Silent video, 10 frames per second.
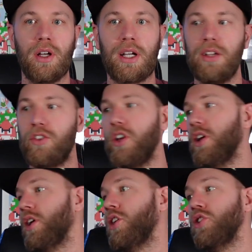Because
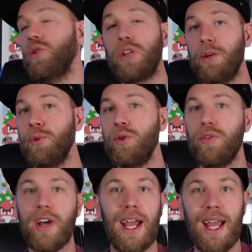you can
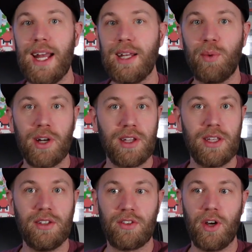move any one of
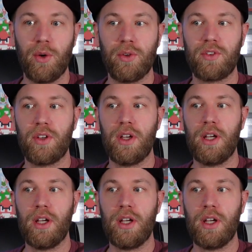these zones